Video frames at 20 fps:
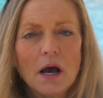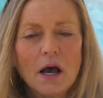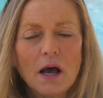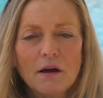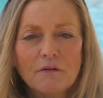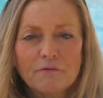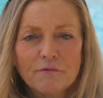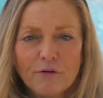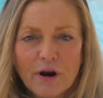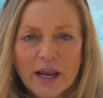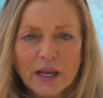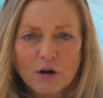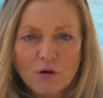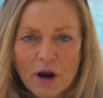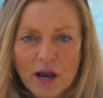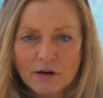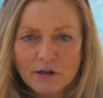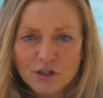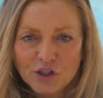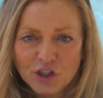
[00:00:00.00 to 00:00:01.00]
uh, Frank
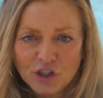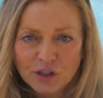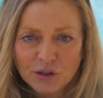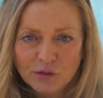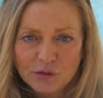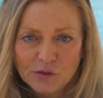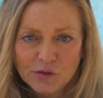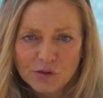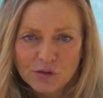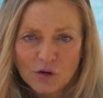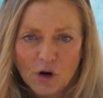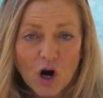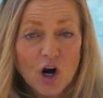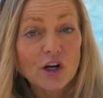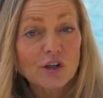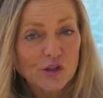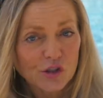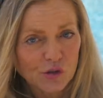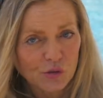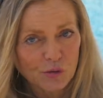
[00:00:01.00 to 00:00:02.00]
Crowninshield's
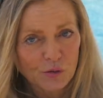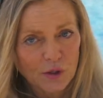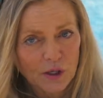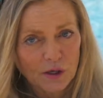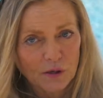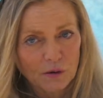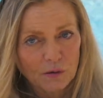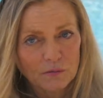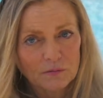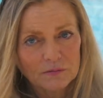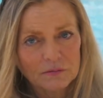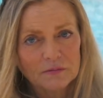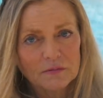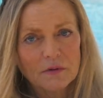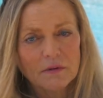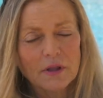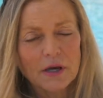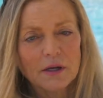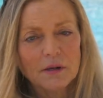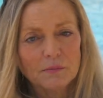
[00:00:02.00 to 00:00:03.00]
art studio
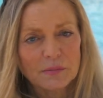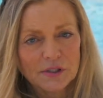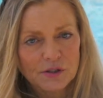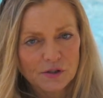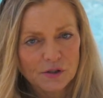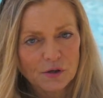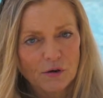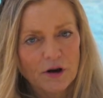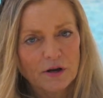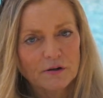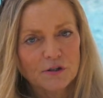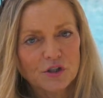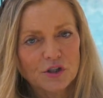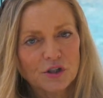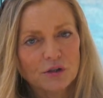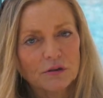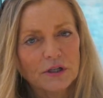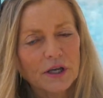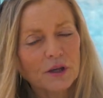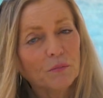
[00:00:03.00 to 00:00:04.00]
that Mrs.
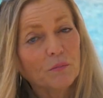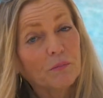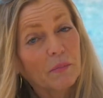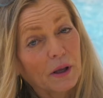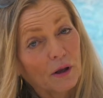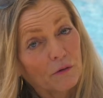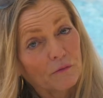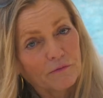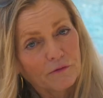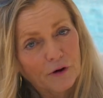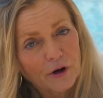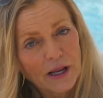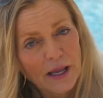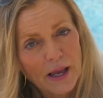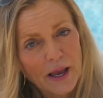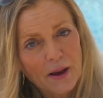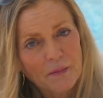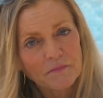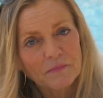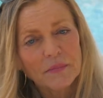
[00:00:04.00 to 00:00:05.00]
Crowninshield had built for
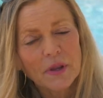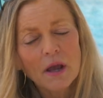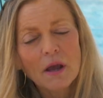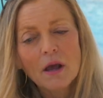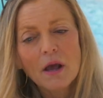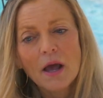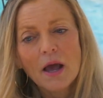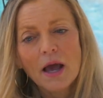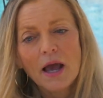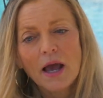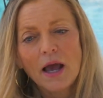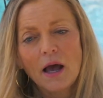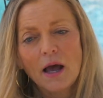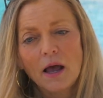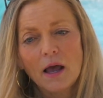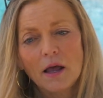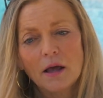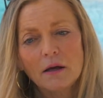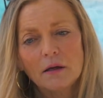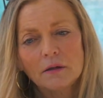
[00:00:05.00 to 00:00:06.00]
him,
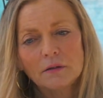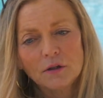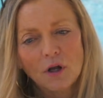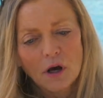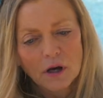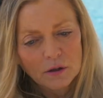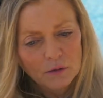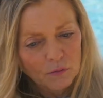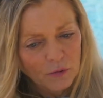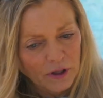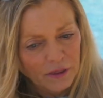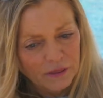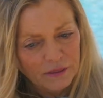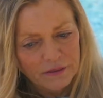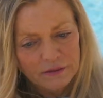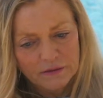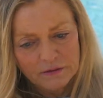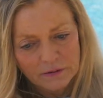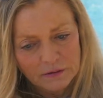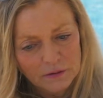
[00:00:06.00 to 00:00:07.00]
uh, along
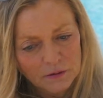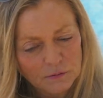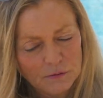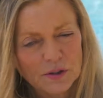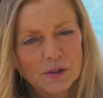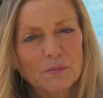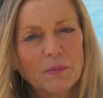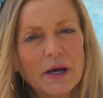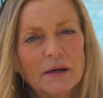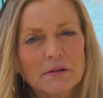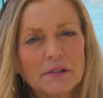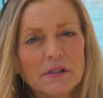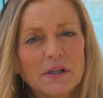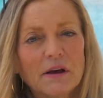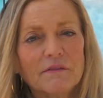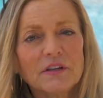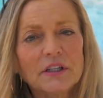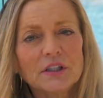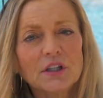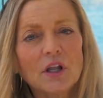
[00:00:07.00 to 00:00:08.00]
with, oh, it was about
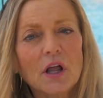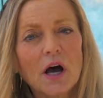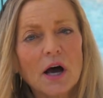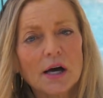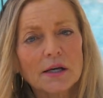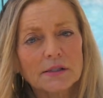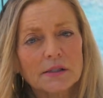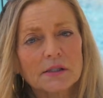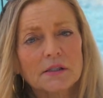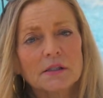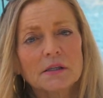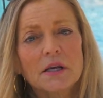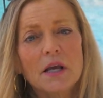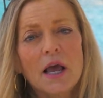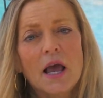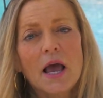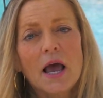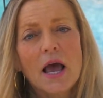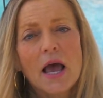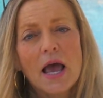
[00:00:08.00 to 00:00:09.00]
seven lots.
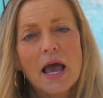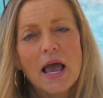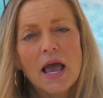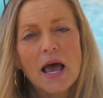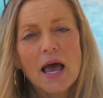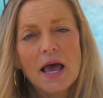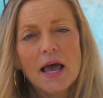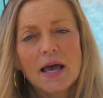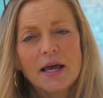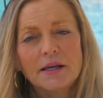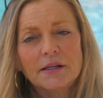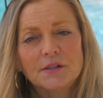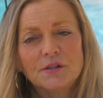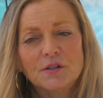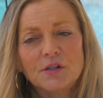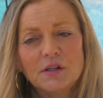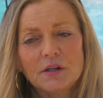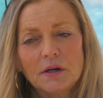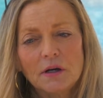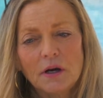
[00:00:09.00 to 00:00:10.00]

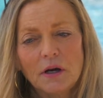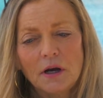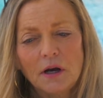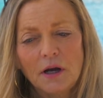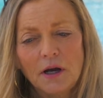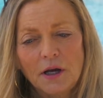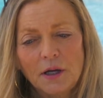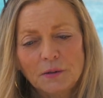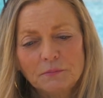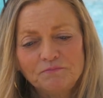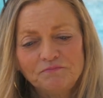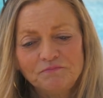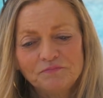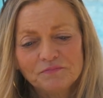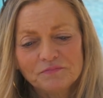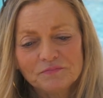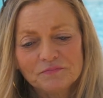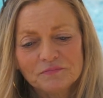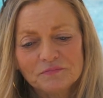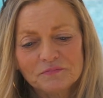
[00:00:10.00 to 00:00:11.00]
And um,
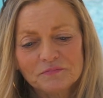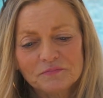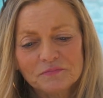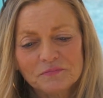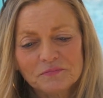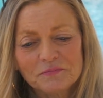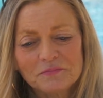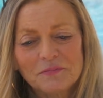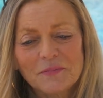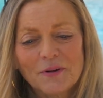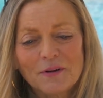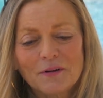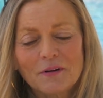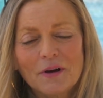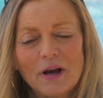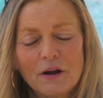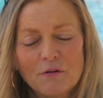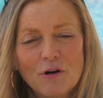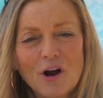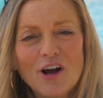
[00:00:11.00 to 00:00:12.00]

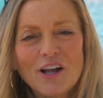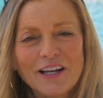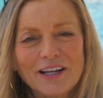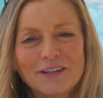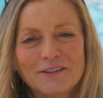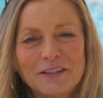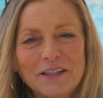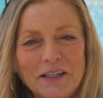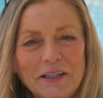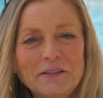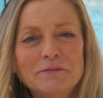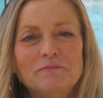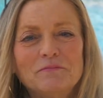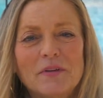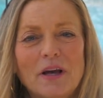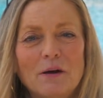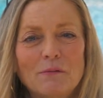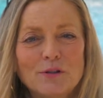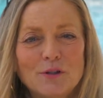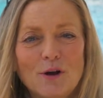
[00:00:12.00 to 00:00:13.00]
ironically,
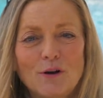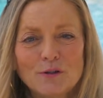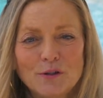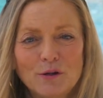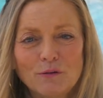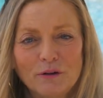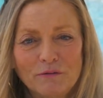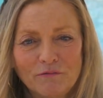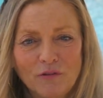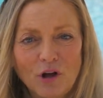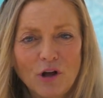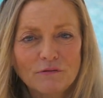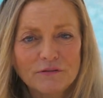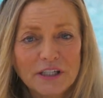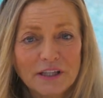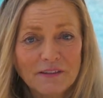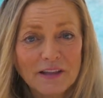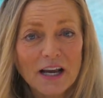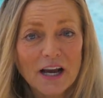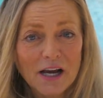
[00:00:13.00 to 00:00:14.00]
I was also
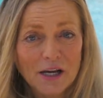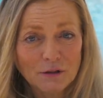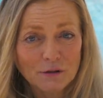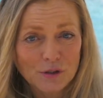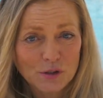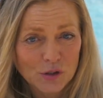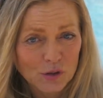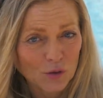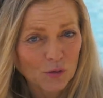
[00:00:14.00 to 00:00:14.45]
involved in the island